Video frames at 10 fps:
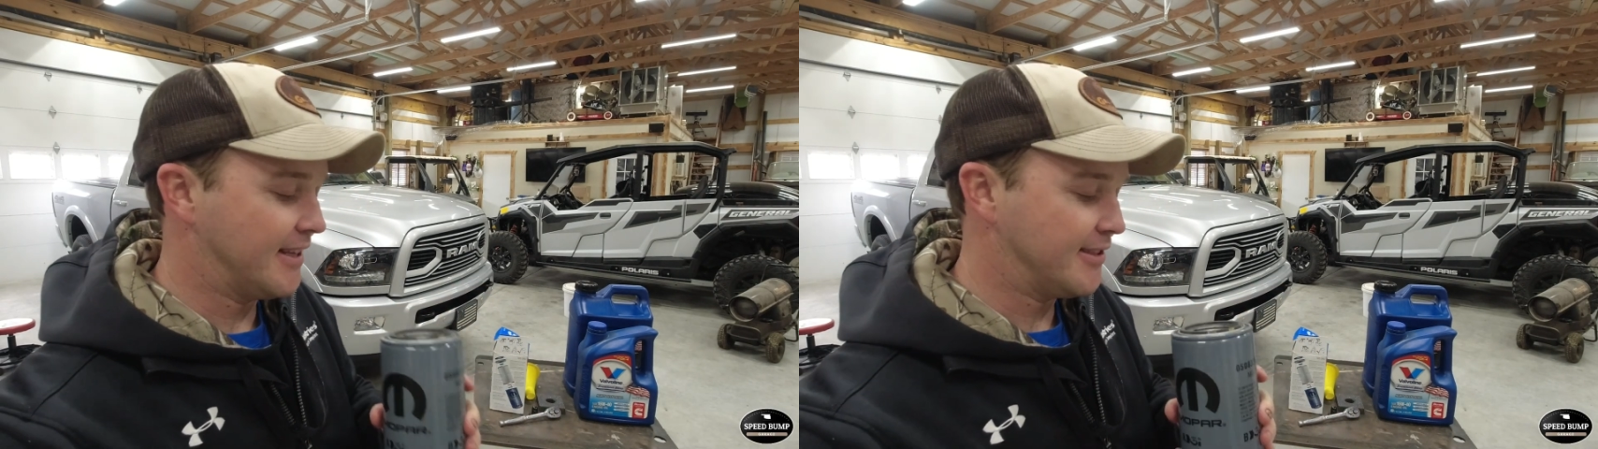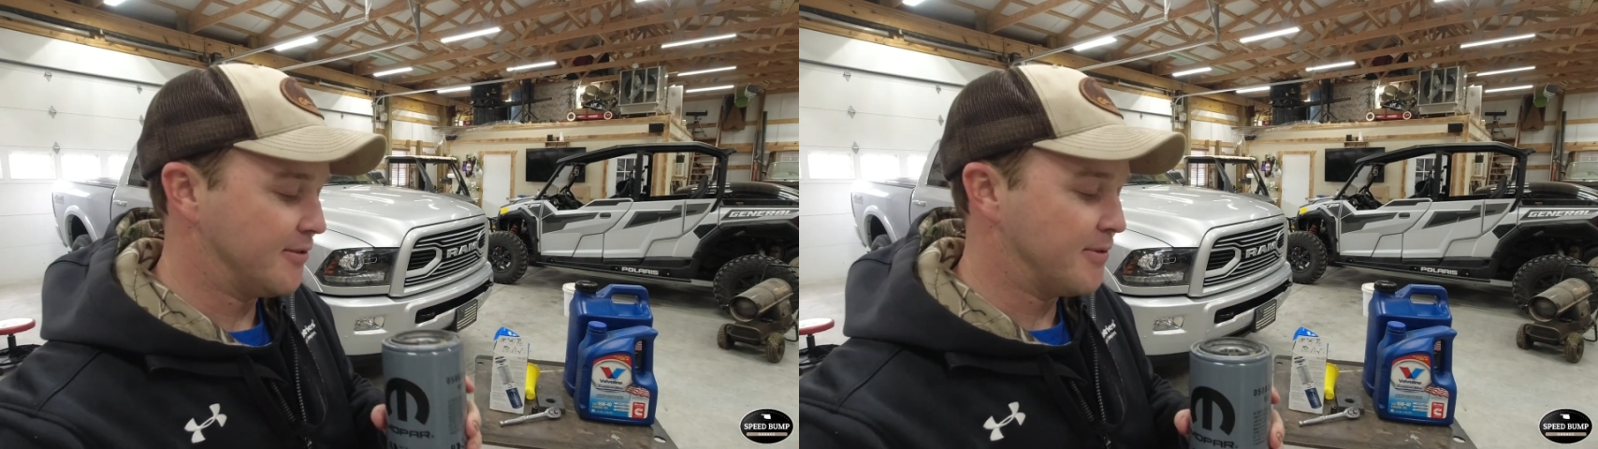
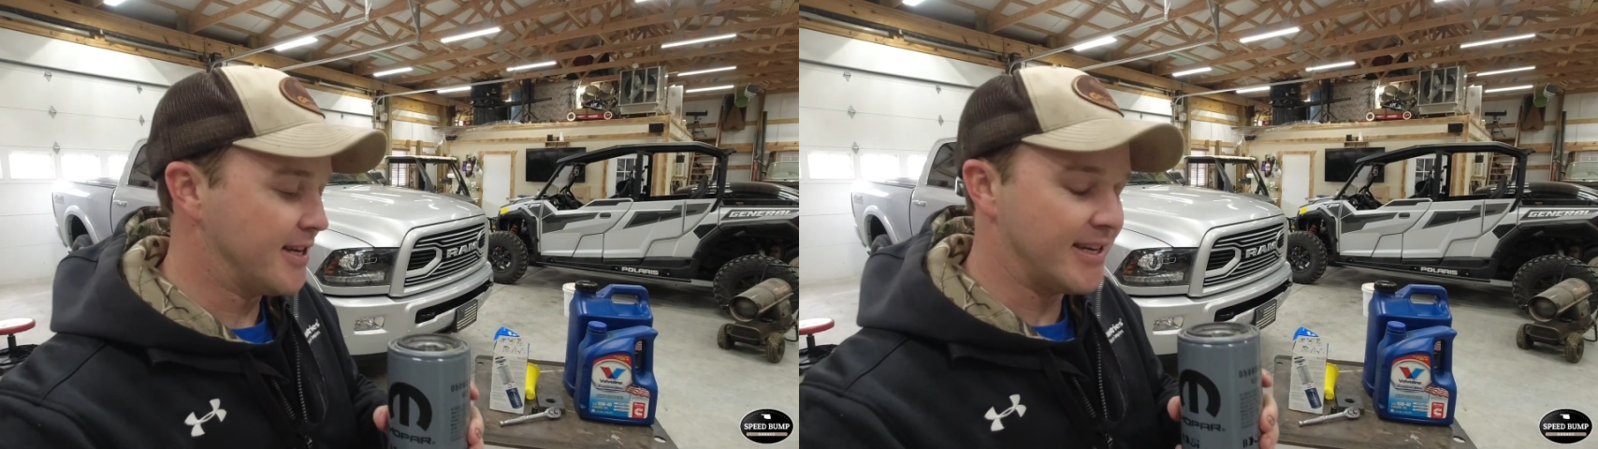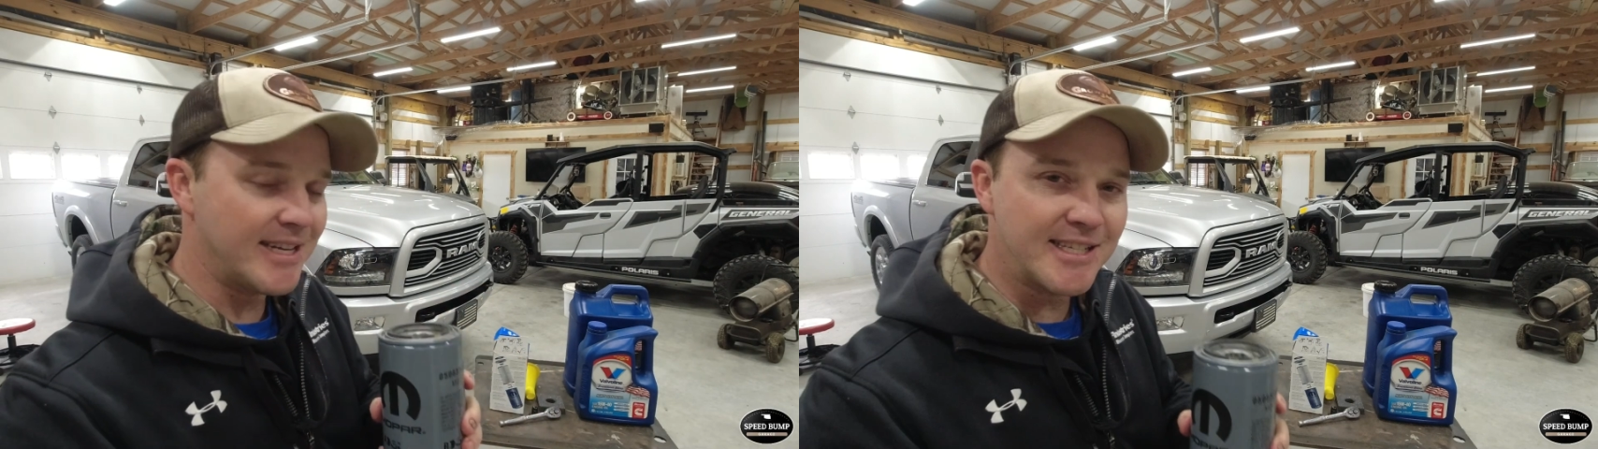That's the
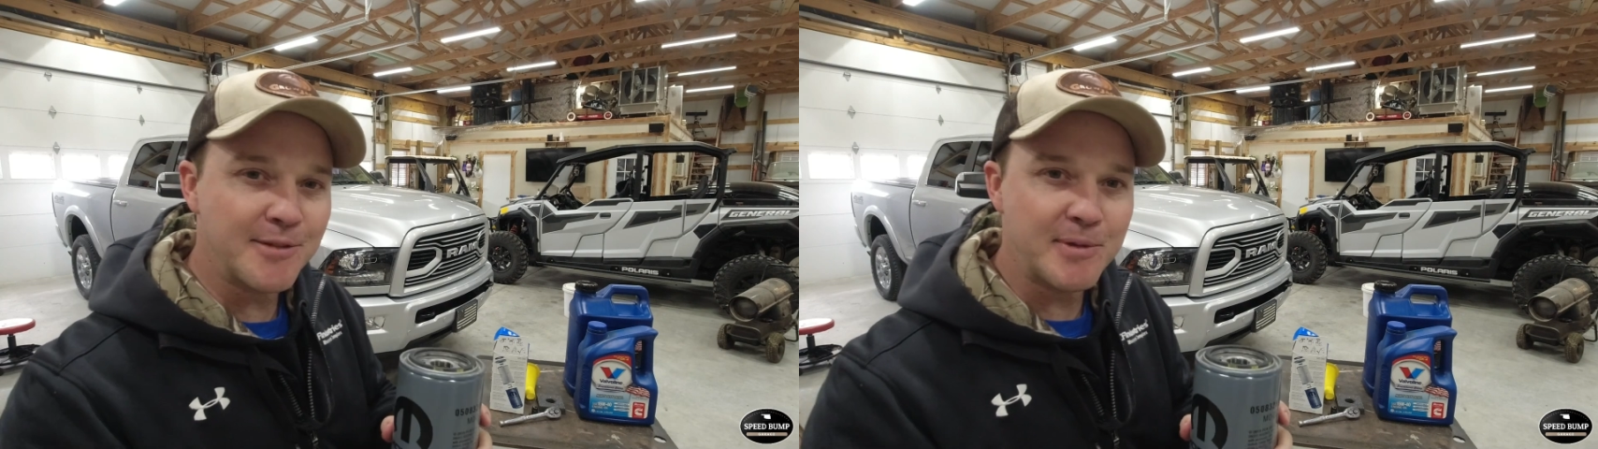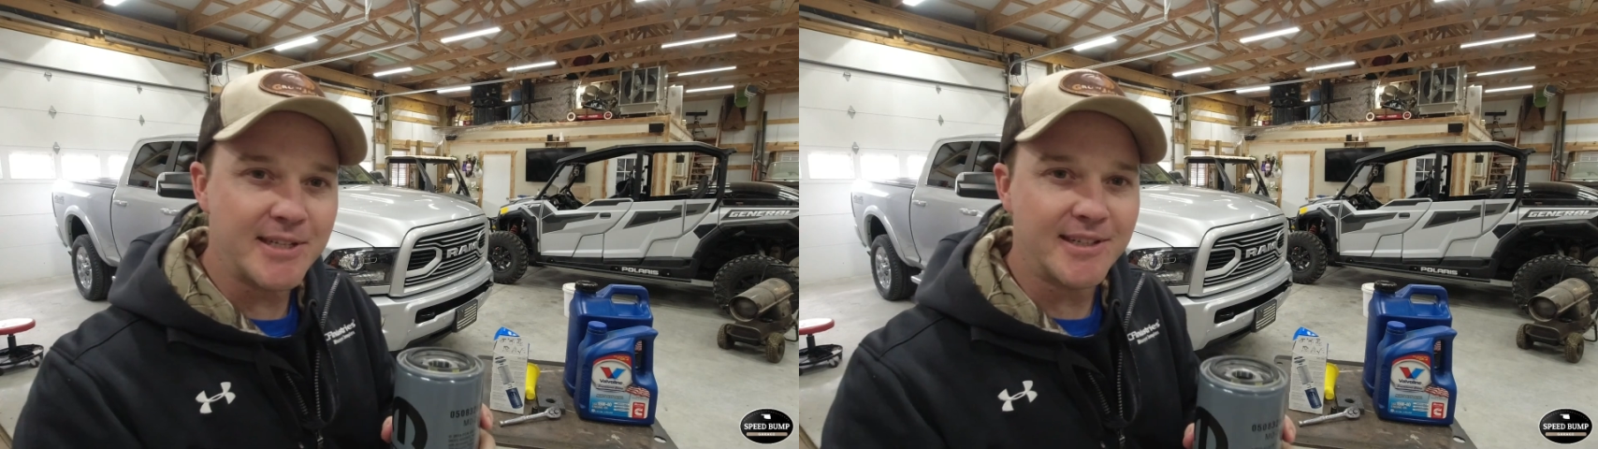way it needs
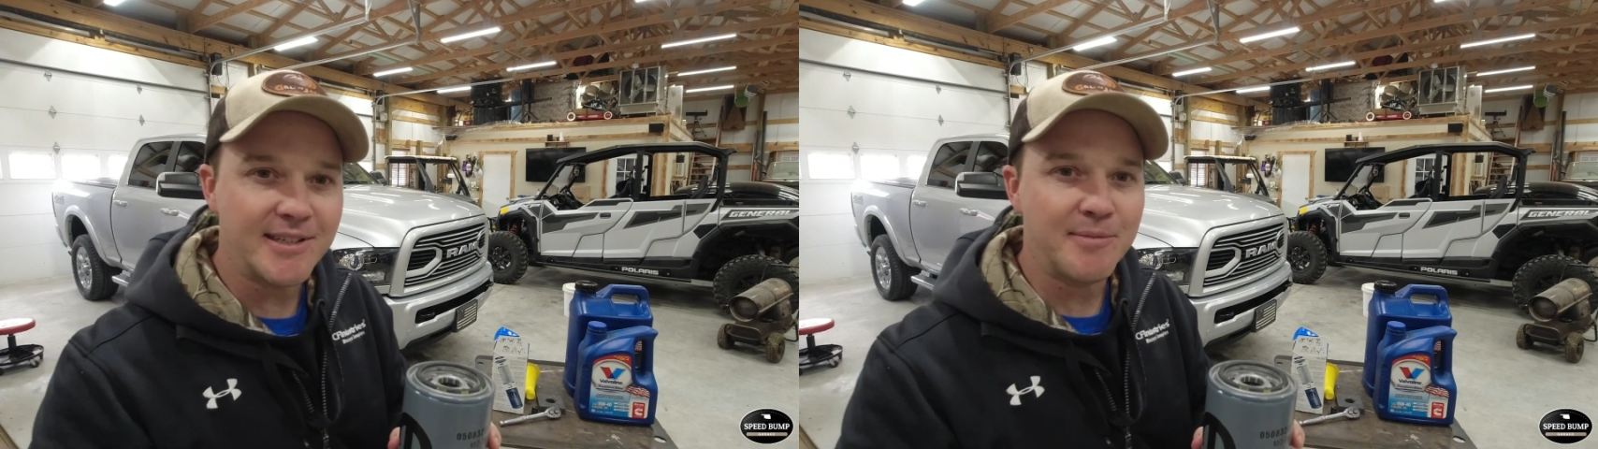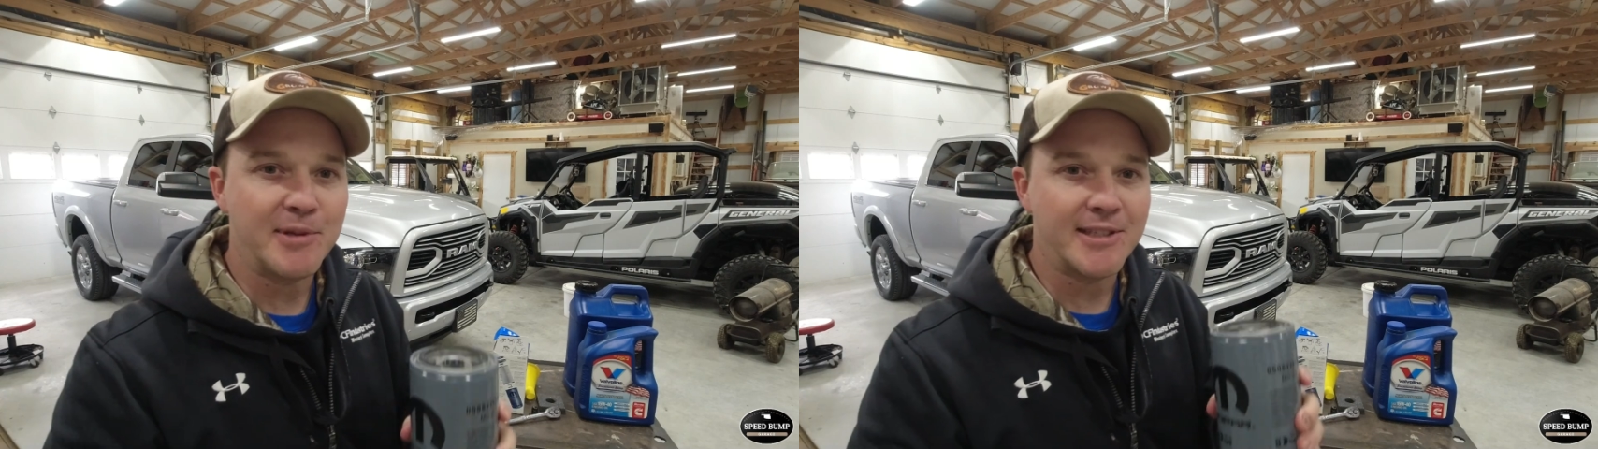to be done,